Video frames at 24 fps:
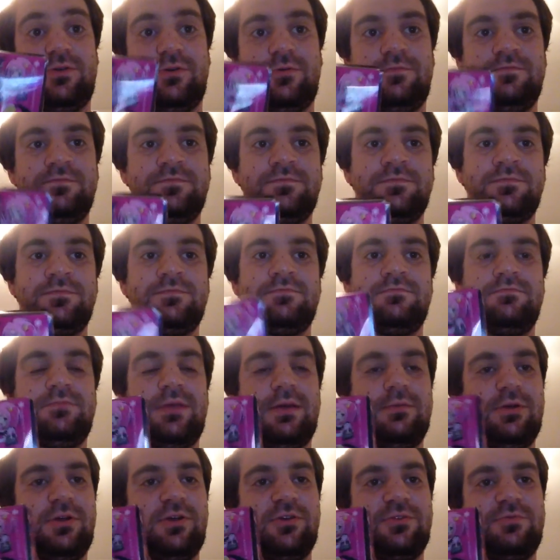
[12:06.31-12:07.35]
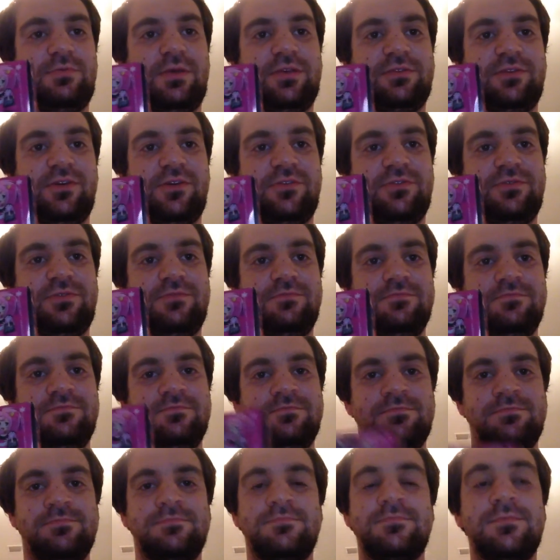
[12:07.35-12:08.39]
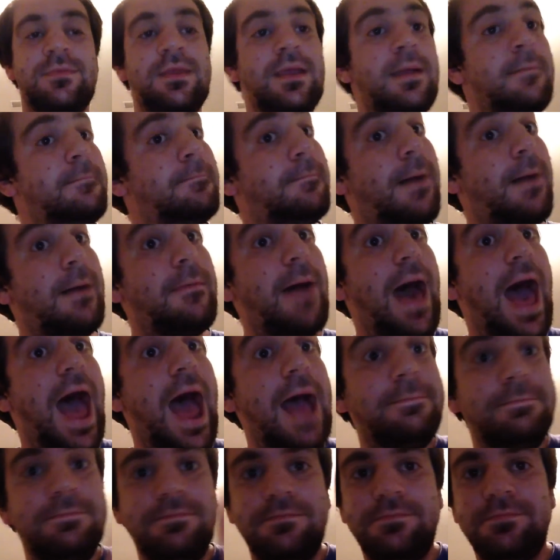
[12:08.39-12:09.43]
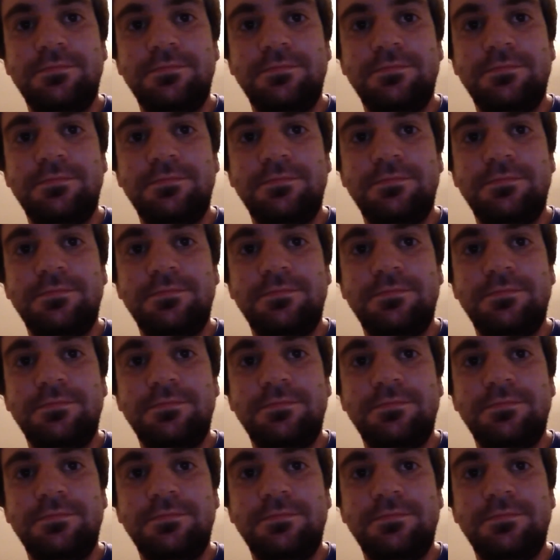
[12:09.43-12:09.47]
cool. Pale Moon Girls, Best Girls. Bye-bye!